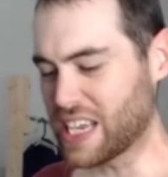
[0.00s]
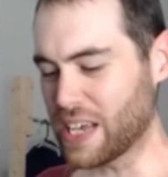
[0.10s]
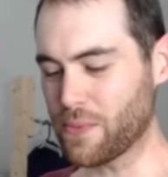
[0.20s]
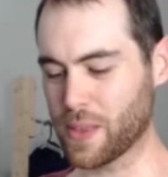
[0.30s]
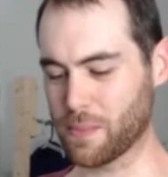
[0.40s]

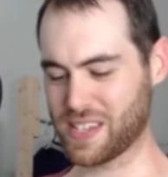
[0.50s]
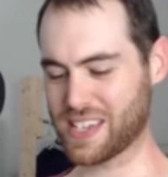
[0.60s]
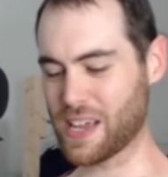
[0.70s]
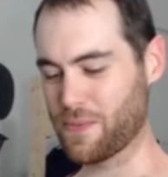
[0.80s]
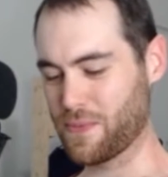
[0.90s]
give them
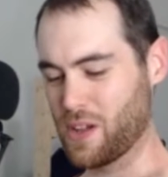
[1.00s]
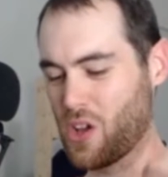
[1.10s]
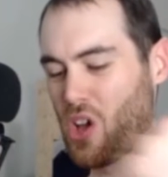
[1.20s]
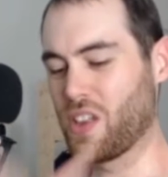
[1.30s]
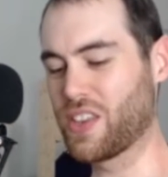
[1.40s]
stuff
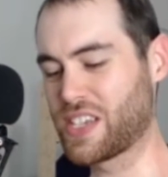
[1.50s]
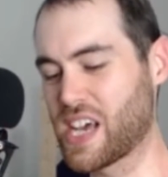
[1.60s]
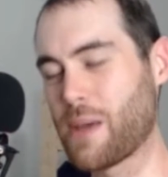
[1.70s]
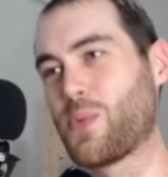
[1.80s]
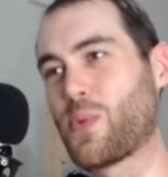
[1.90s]
all the
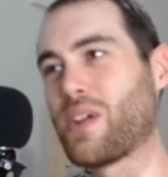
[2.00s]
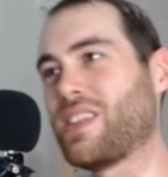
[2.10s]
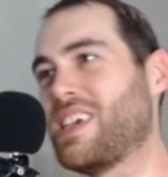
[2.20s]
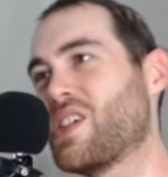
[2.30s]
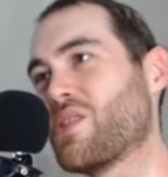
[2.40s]
time throughout
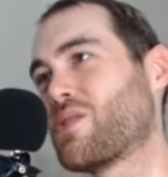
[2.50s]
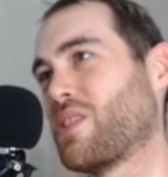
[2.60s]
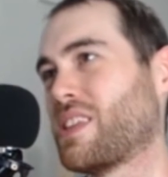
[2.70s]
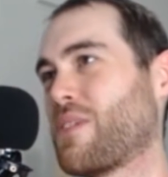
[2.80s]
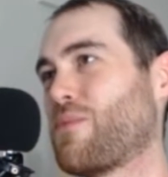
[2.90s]
the year so
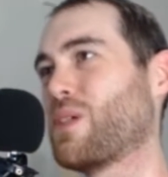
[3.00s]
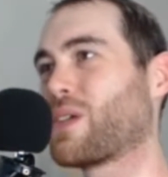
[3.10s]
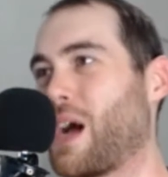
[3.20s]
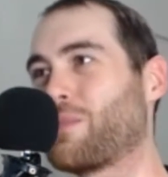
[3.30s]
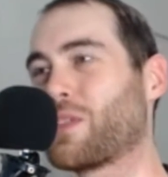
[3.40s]
that they feel
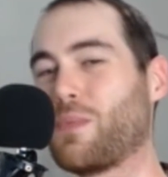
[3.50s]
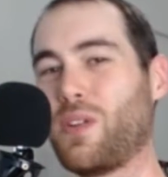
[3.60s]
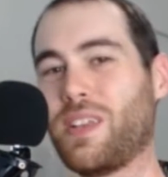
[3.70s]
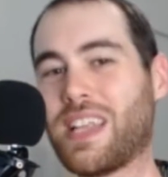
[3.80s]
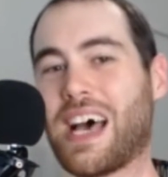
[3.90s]

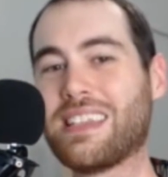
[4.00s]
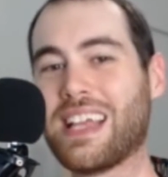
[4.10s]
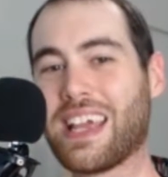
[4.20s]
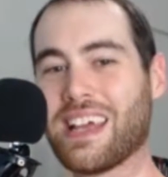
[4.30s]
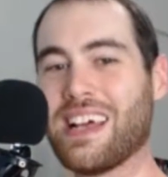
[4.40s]
comfortable and not
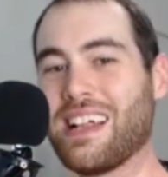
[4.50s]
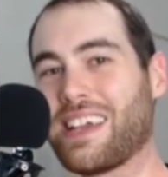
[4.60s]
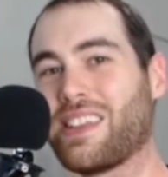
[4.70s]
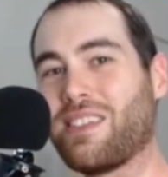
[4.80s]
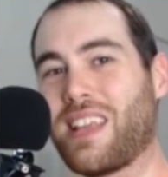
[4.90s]
like
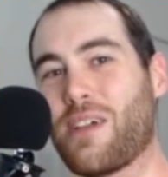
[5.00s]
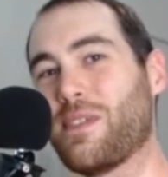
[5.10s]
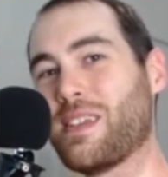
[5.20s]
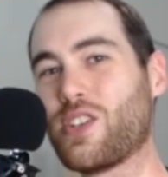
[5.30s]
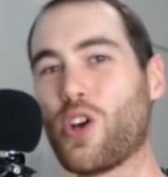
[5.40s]
their
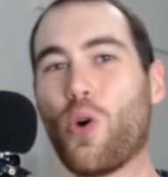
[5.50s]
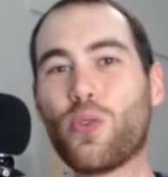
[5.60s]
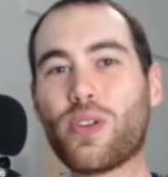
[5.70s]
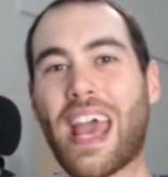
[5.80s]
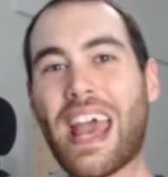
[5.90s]
life is in
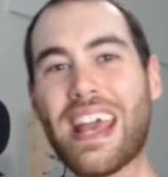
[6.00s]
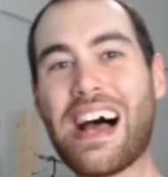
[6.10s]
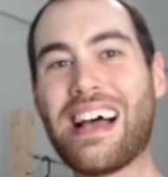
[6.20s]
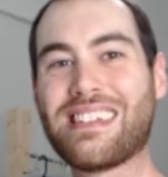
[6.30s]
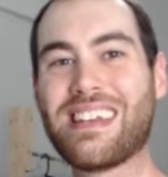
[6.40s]
total
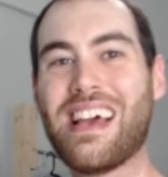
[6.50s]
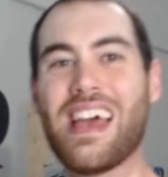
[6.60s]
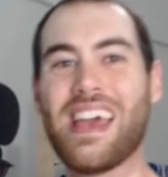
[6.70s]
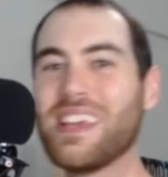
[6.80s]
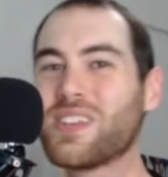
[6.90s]
chaos.
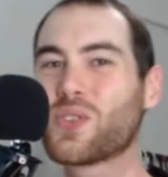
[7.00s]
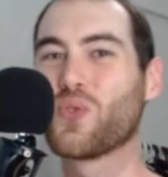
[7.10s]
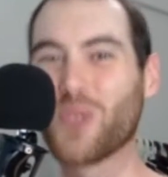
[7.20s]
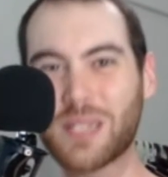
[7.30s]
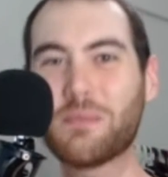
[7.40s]
Is
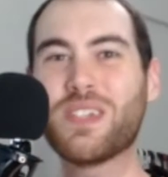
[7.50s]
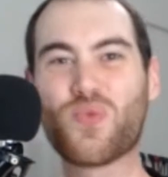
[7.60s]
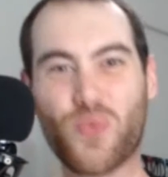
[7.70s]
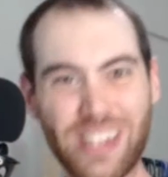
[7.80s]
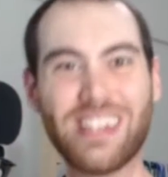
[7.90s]

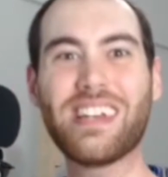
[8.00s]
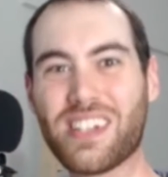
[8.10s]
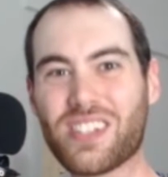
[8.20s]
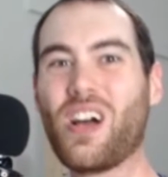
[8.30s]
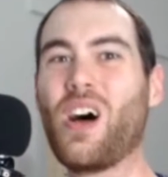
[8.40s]
Christmas really
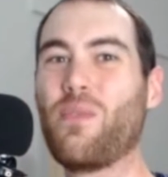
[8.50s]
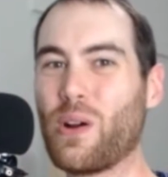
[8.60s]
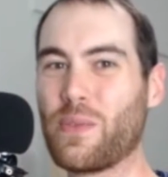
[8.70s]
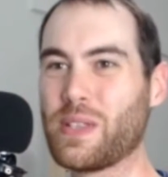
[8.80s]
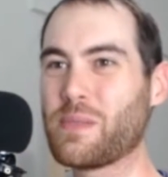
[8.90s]
going to solve
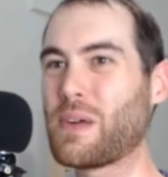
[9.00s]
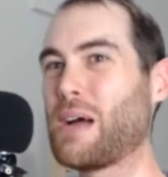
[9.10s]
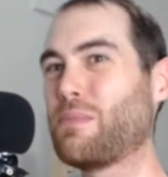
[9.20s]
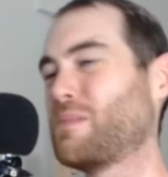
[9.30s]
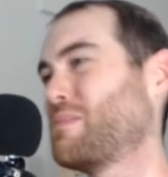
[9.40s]
orphans'
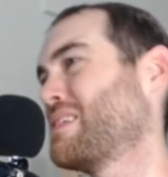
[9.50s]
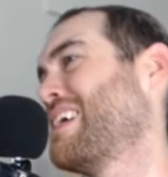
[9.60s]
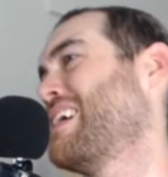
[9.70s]
problems?